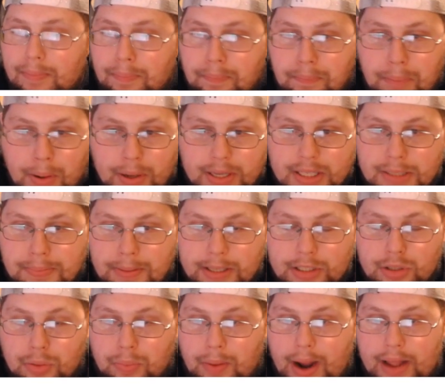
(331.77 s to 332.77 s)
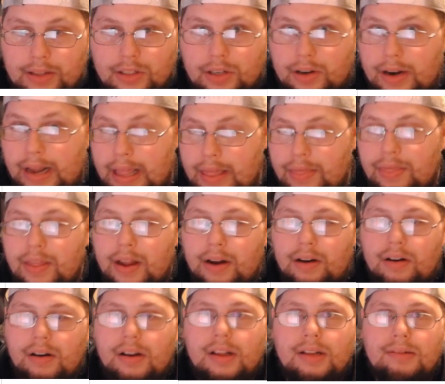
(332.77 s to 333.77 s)
putting Spencer Rattler in
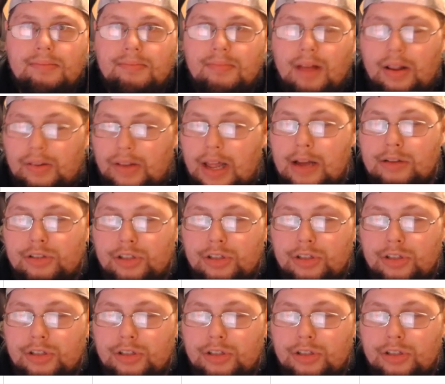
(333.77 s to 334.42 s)
there allows